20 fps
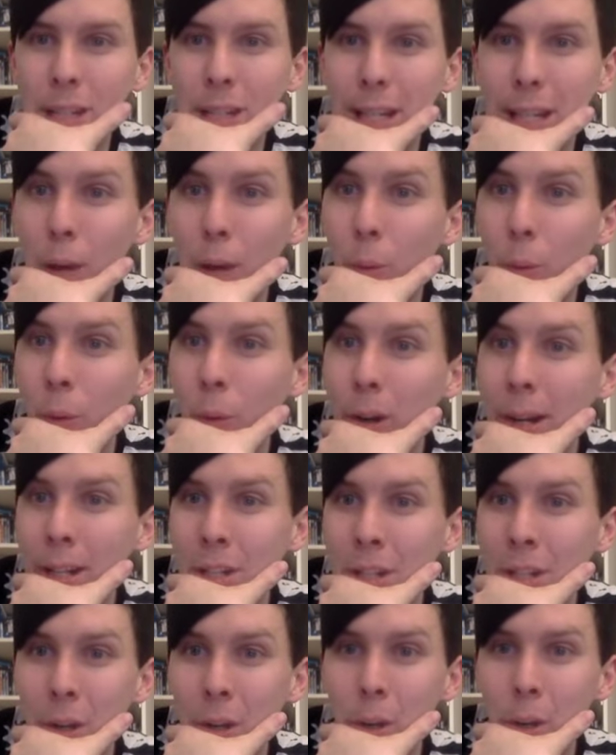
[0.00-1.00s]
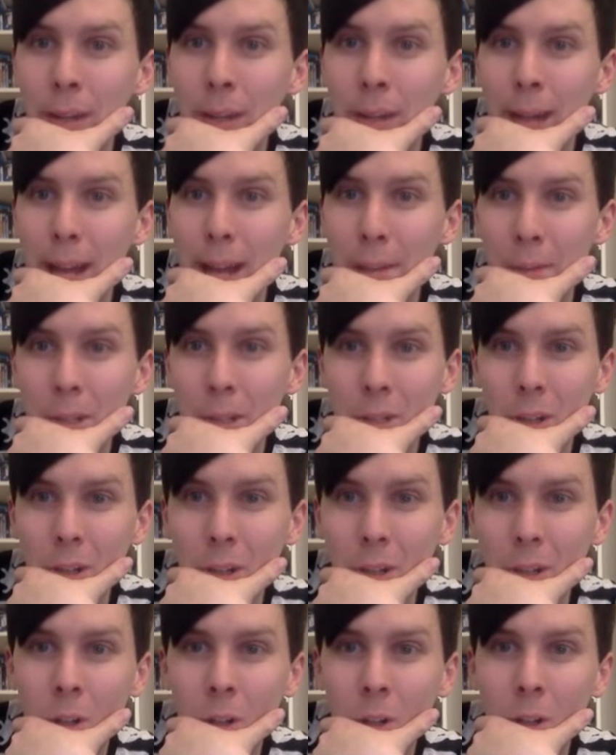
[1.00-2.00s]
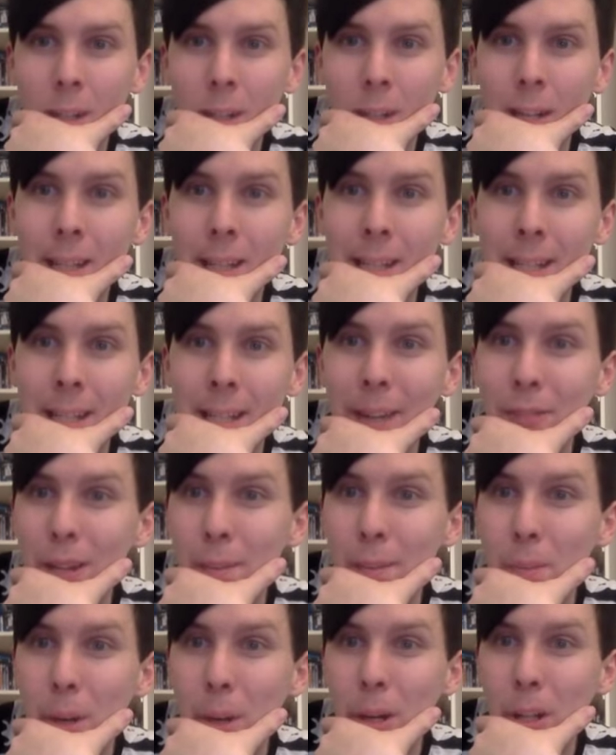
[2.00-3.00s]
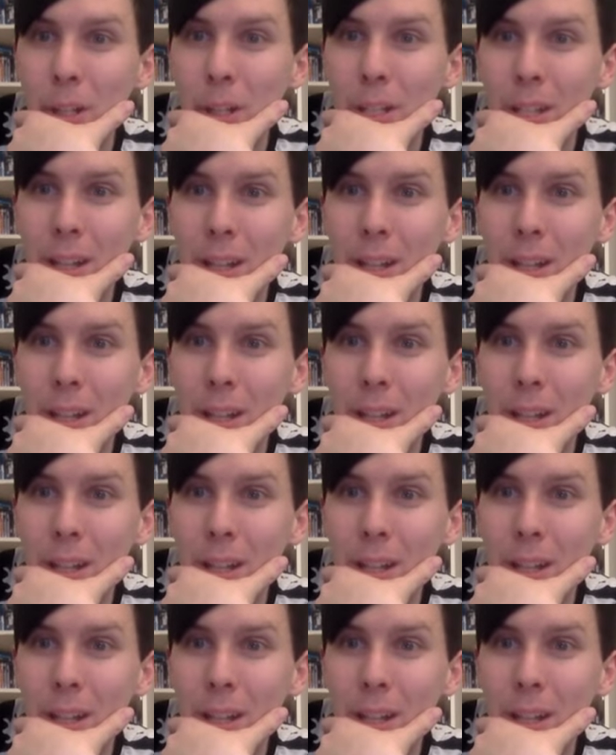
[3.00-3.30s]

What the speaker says: Tia182, Kay McDonald, Savvy Butt,